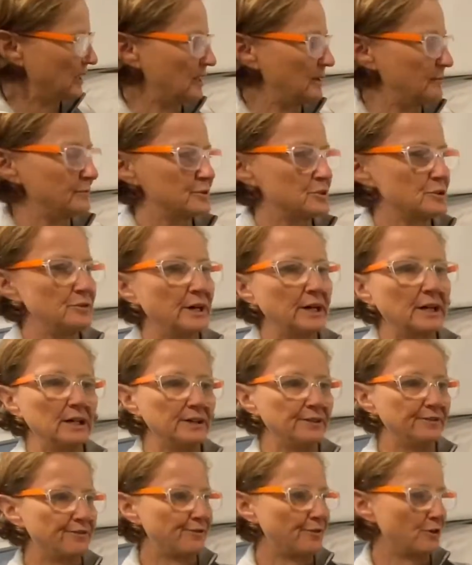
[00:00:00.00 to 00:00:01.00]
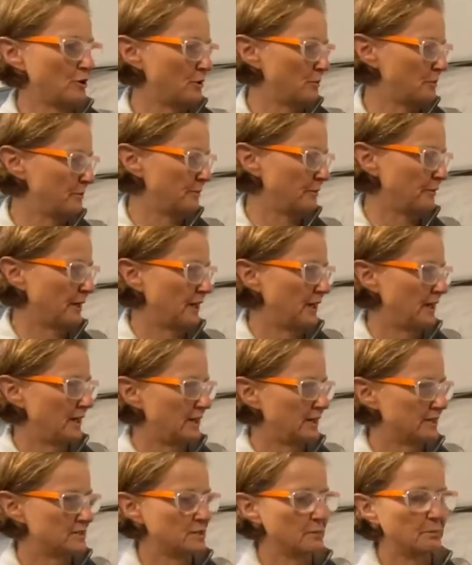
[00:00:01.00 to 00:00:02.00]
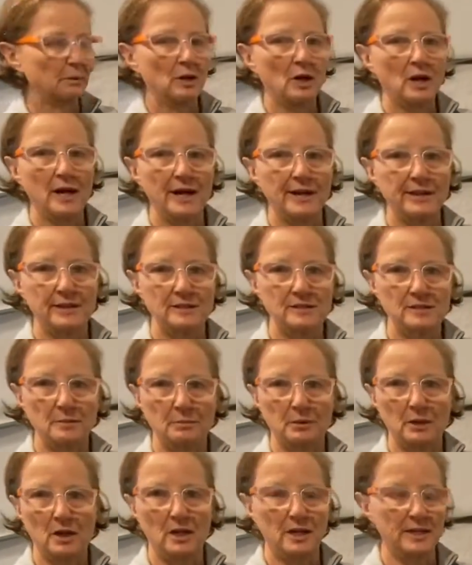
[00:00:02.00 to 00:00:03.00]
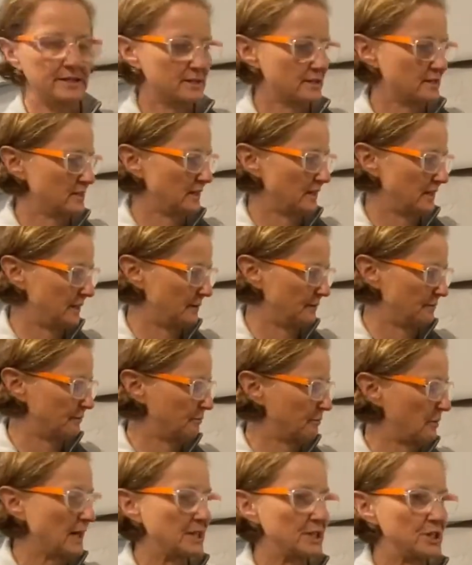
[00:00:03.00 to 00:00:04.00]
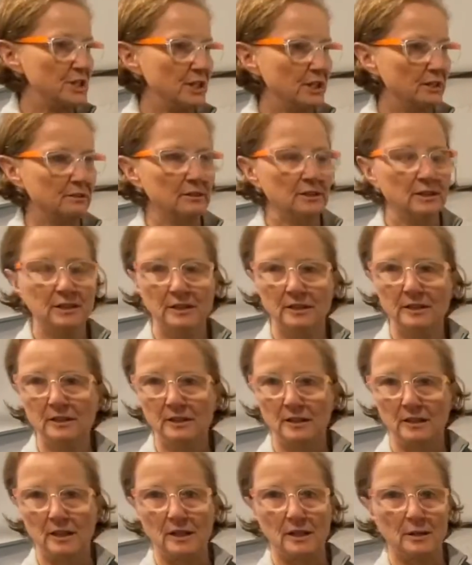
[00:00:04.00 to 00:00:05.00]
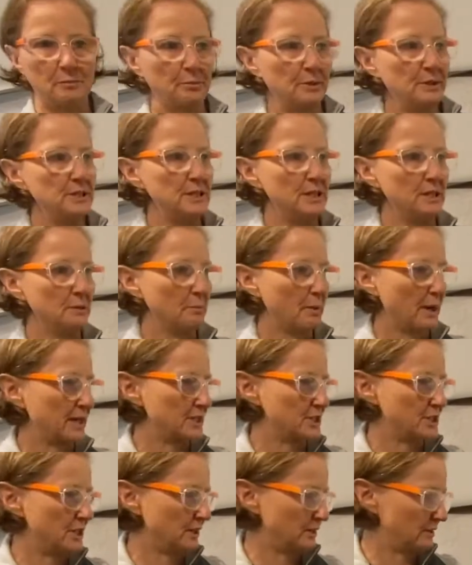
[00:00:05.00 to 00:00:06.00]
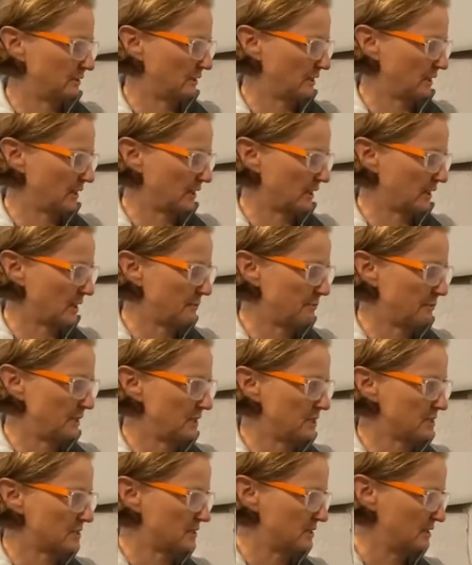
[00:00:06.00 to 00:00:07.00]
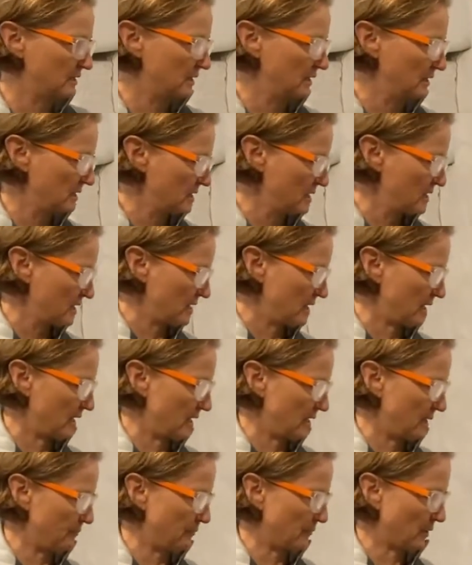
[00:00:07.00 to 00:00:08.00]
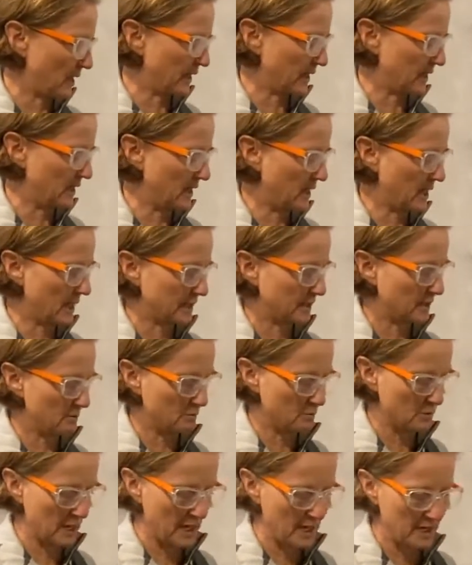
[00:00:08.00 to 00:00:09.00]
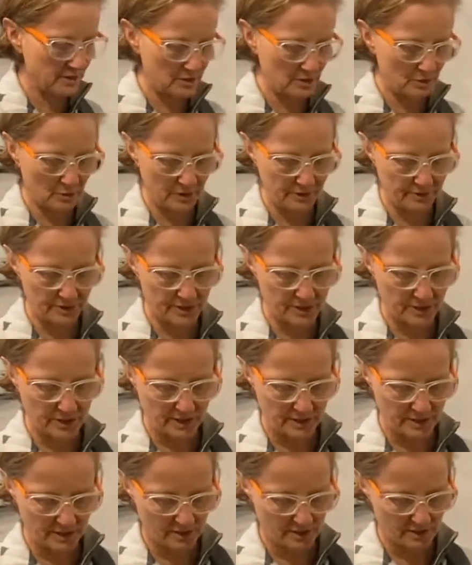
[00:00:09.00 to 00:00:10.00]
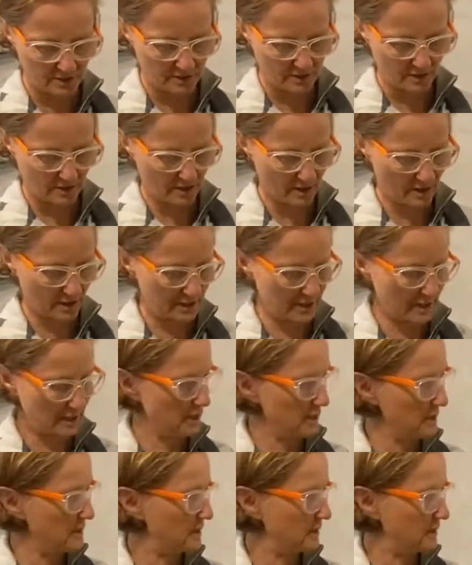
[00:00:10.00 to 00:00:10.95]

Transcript: directly from a supplier that supplies printing packaging companies. I can cut them down to whatever size I need.